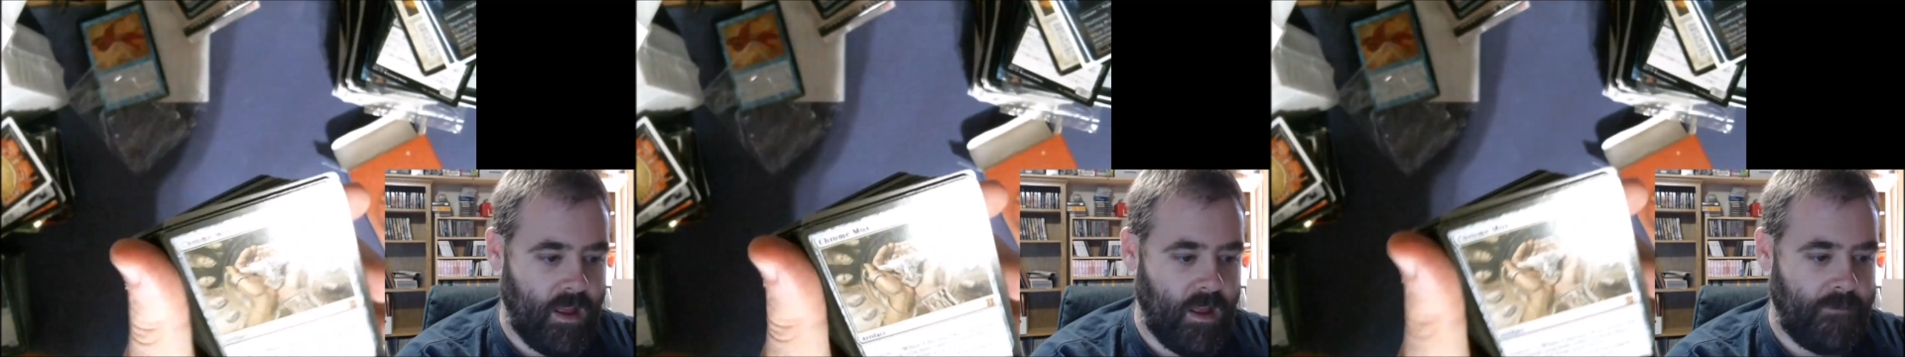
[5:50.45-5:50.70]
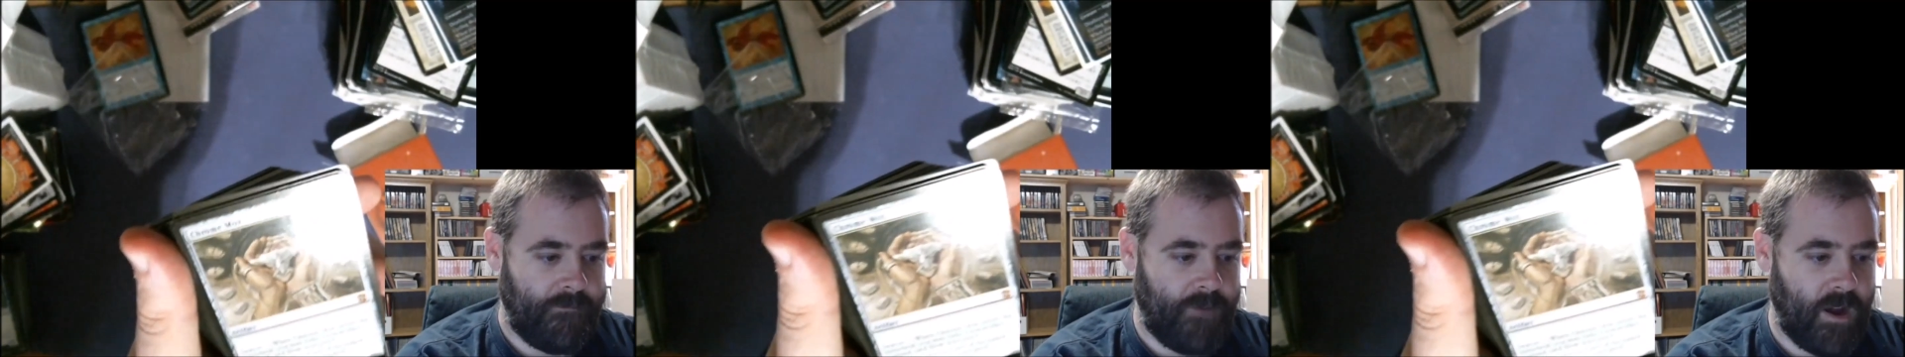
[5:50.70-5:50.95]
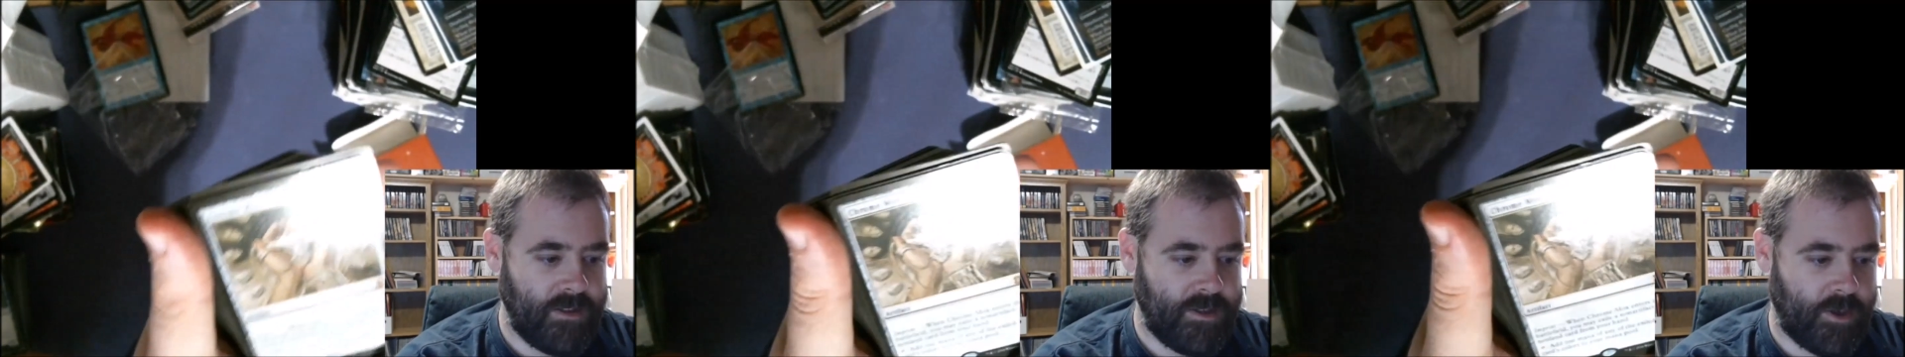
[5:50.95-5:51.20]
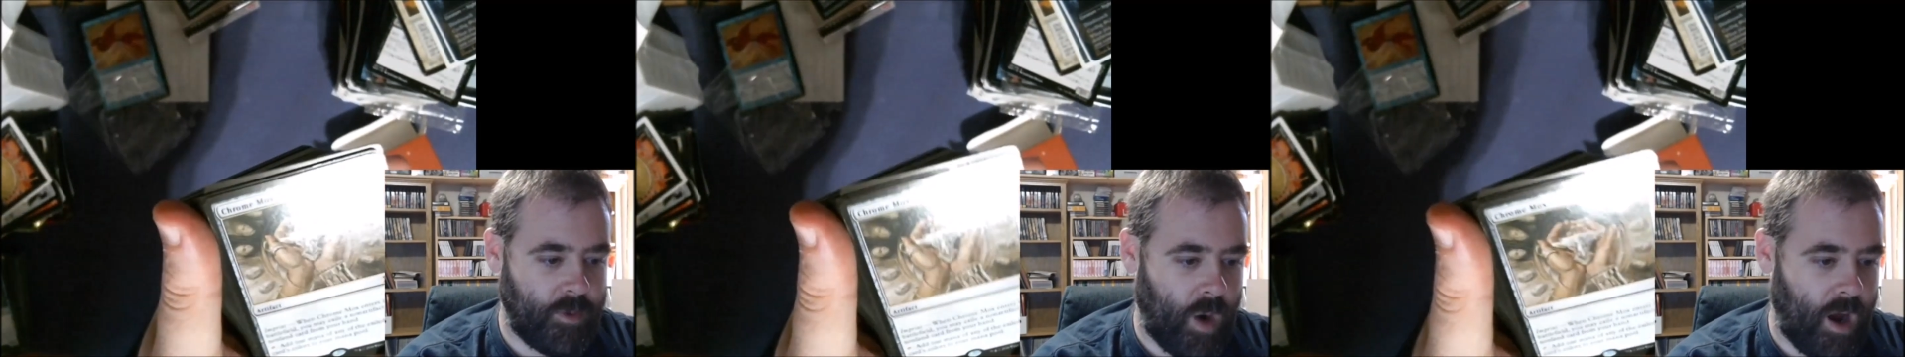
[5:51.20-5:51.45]
Fonts
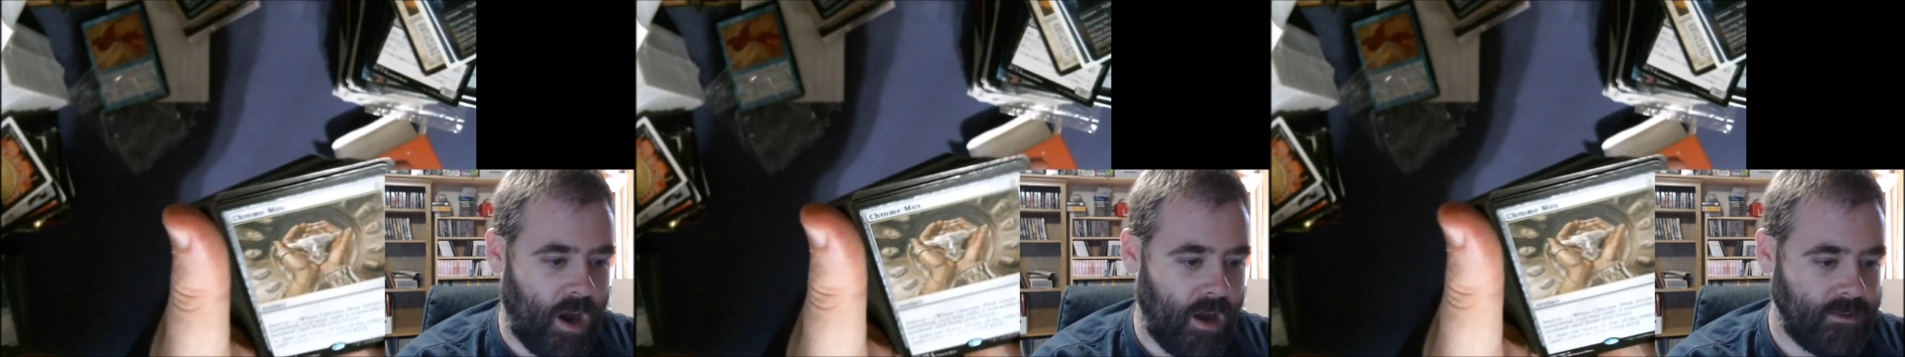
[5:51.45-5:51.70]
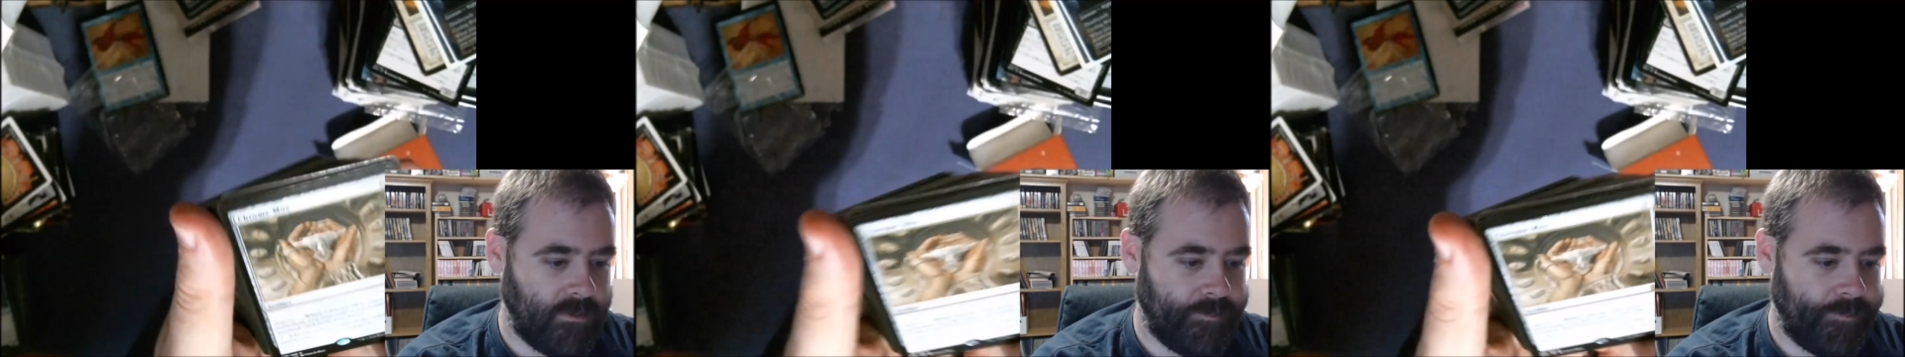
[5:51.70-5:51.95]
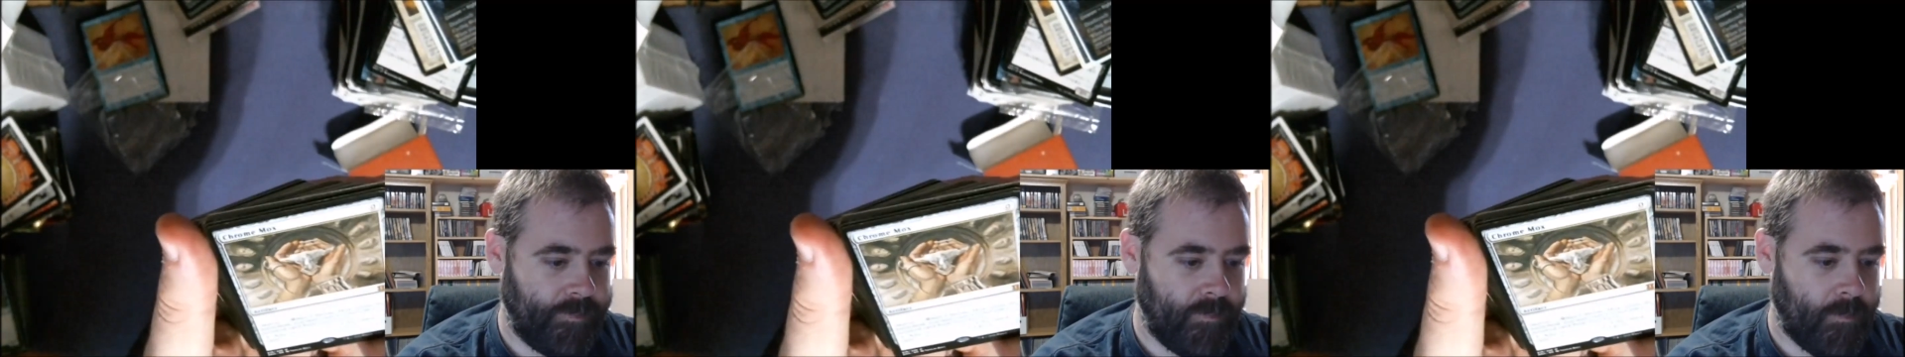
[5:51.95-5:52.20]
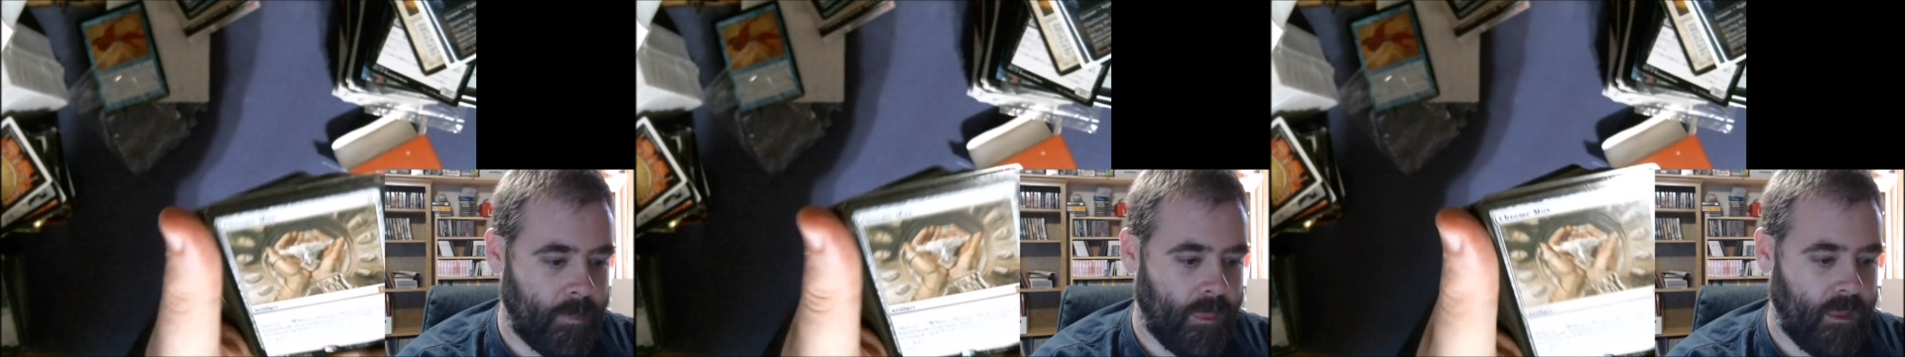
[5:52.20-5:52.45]
are wrong.
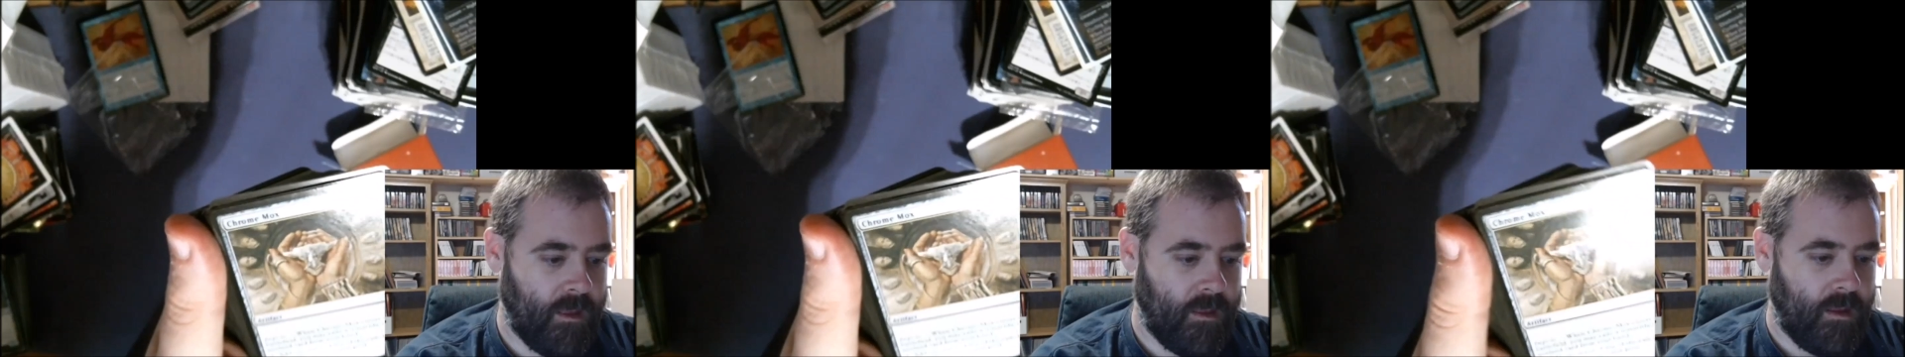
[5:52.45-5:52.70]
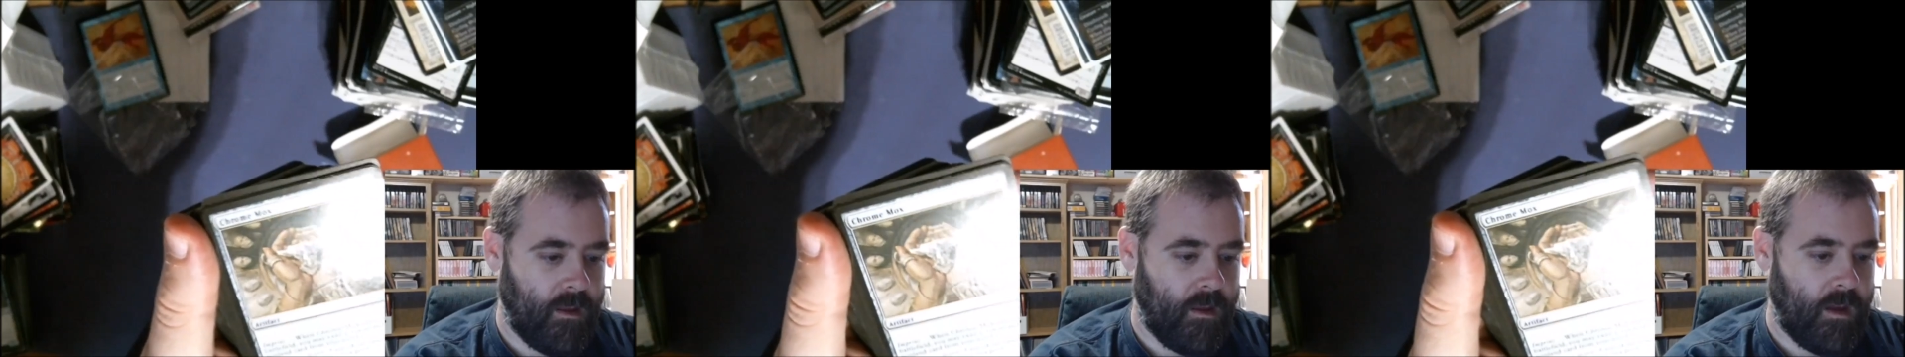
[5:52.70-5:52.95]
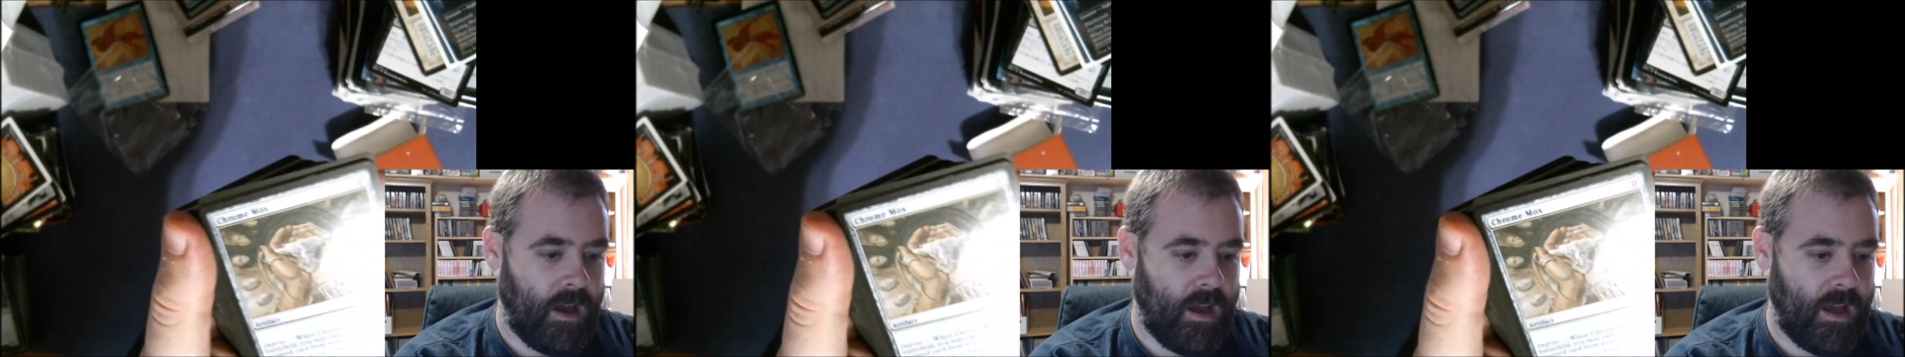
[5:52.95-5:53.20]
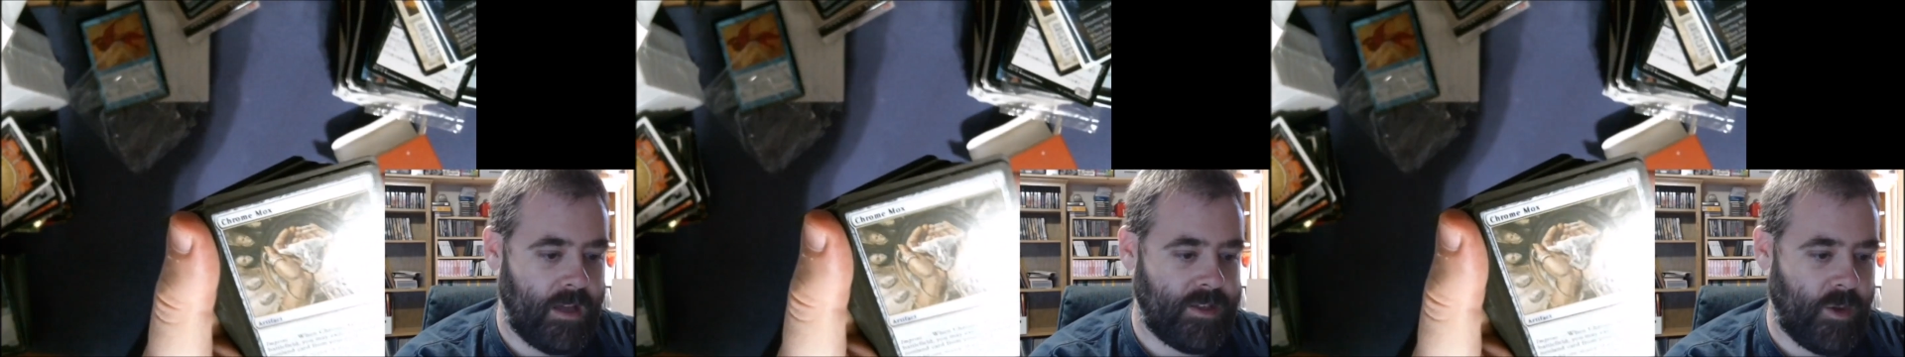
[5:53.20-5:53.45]

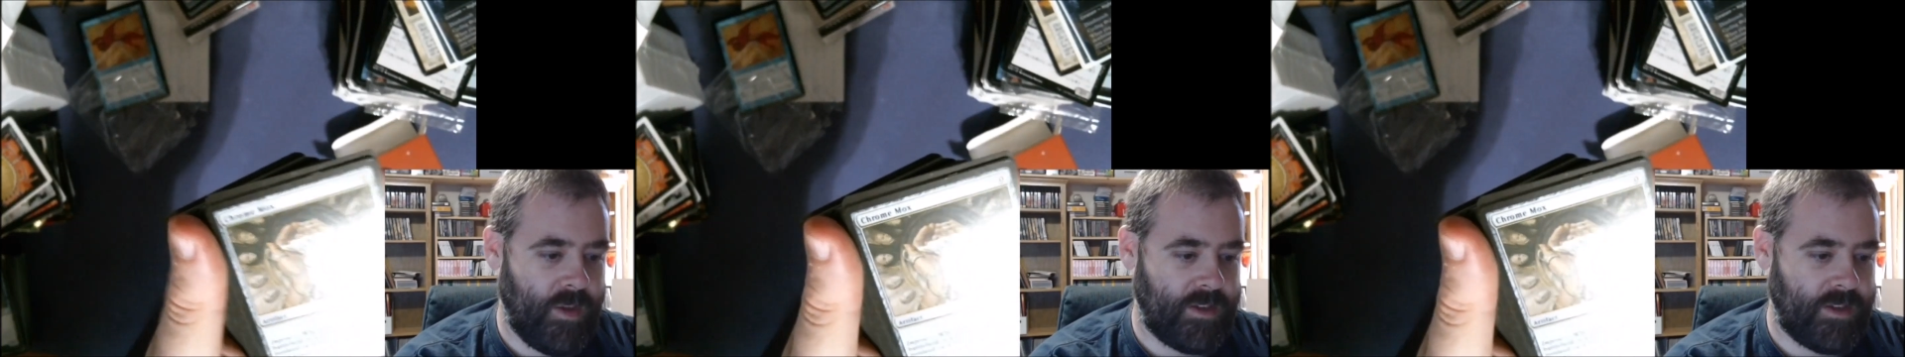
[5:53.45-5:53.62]
So